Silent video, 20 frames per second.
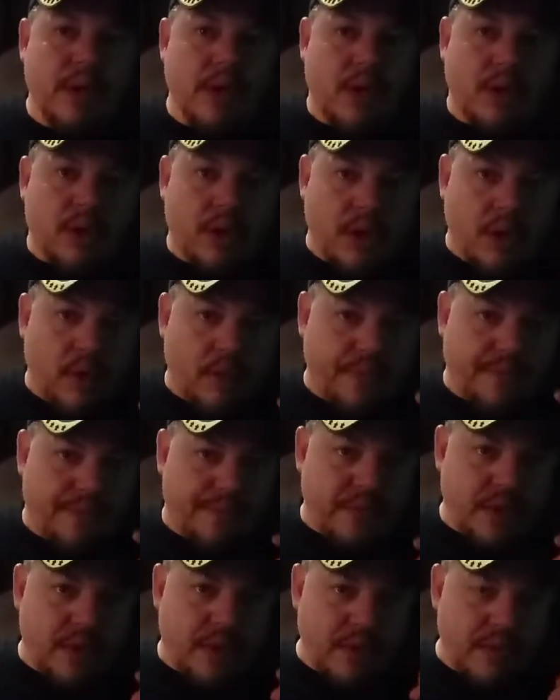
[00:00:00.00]
load
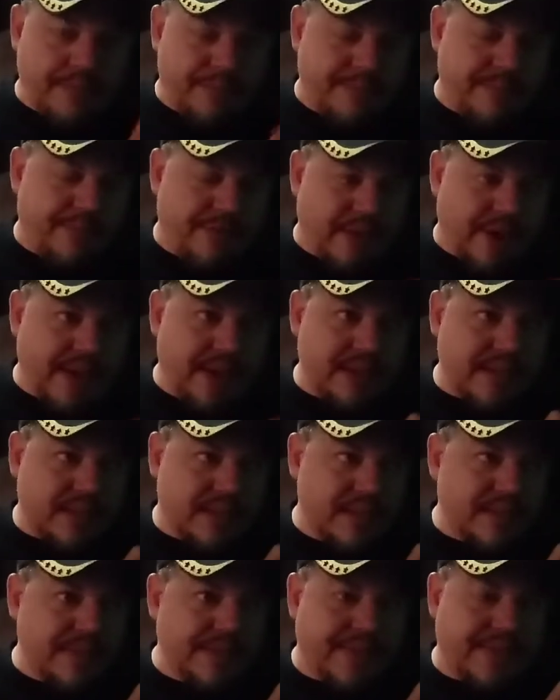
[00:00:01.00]
freight,
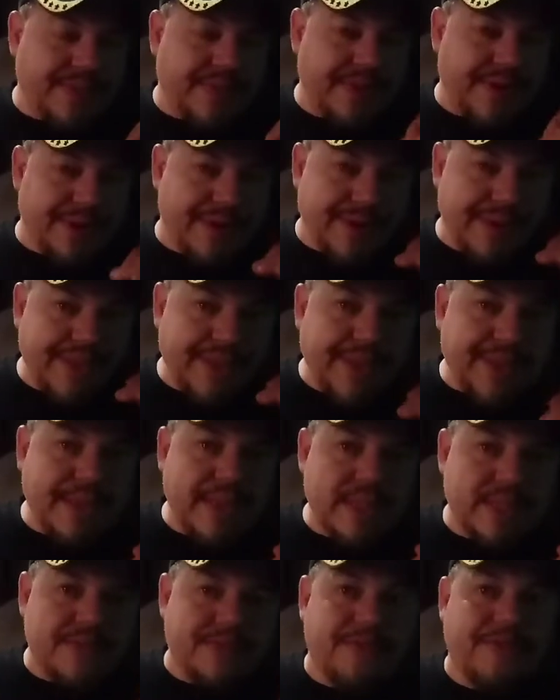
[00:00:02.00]
there
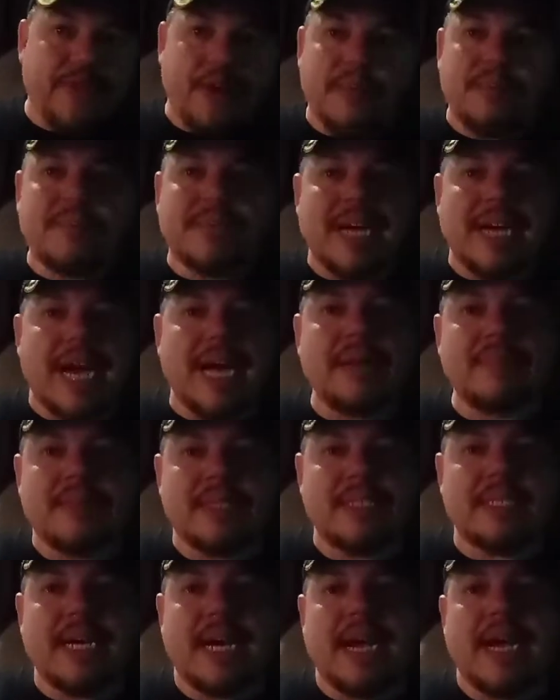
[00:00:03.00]
is from time to
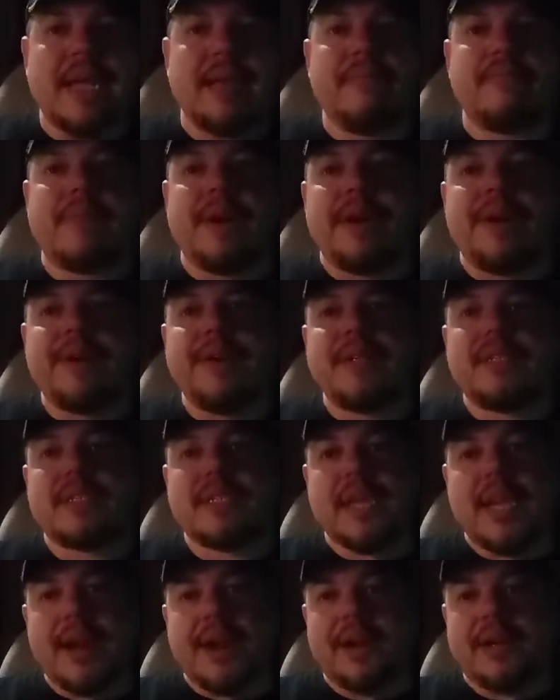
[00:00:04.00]
time, very
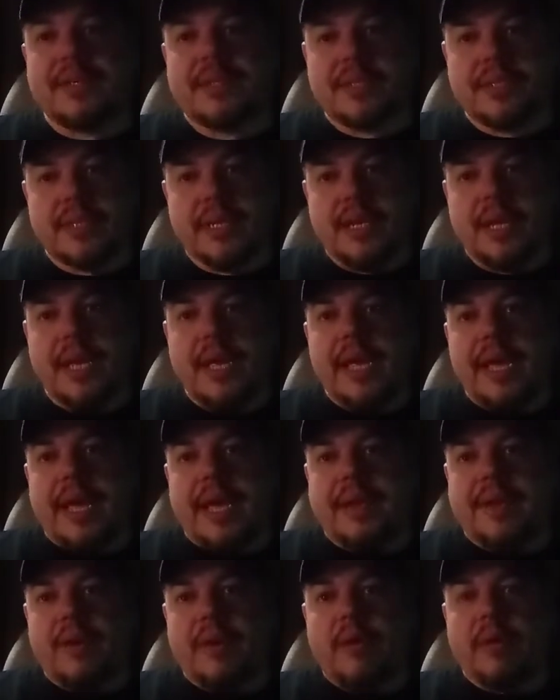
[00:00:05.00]
scarce,
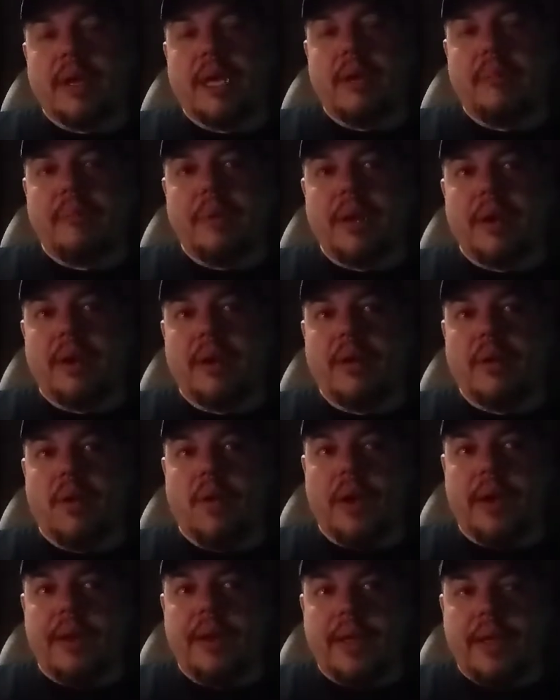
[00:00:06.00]
and don't get
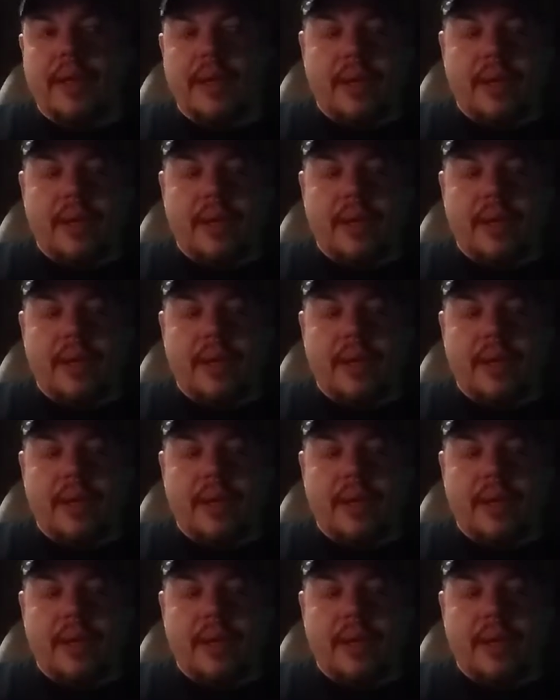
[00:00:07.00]
paranoid,